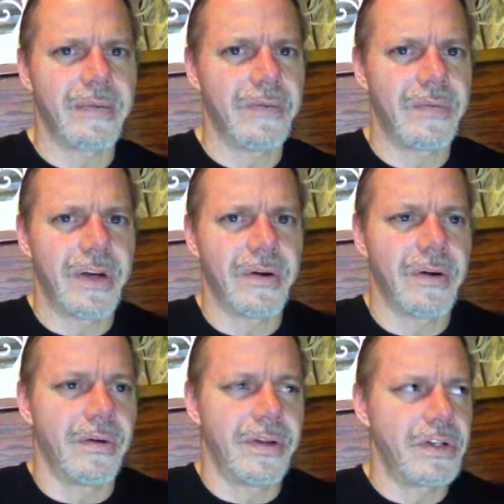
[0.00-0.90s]
We figured,
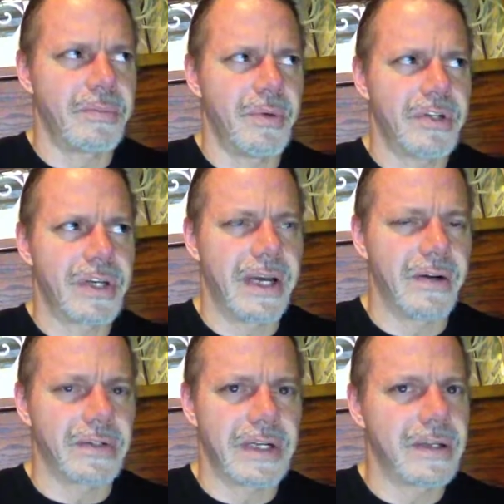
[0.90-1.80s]
oh, they just put a bunch of
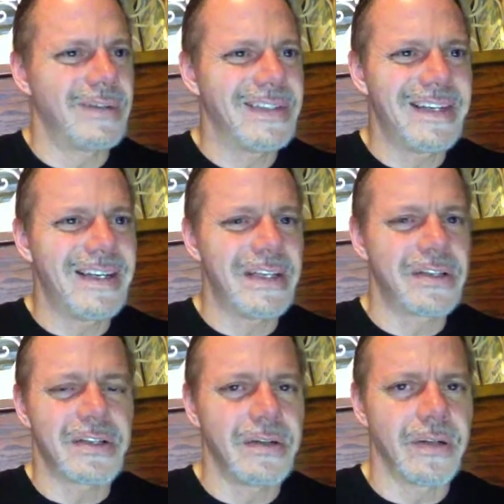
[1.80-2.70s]
candles out there. Not
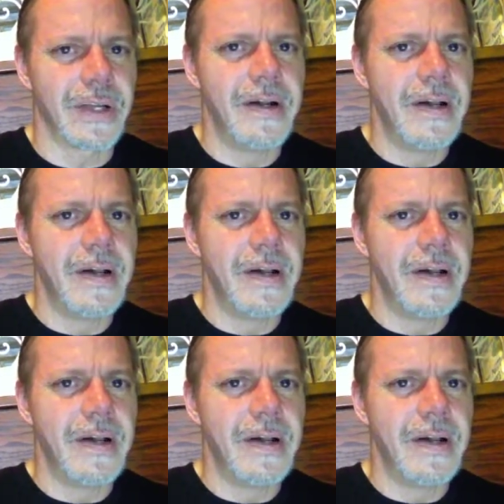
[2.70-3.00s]
necessarily.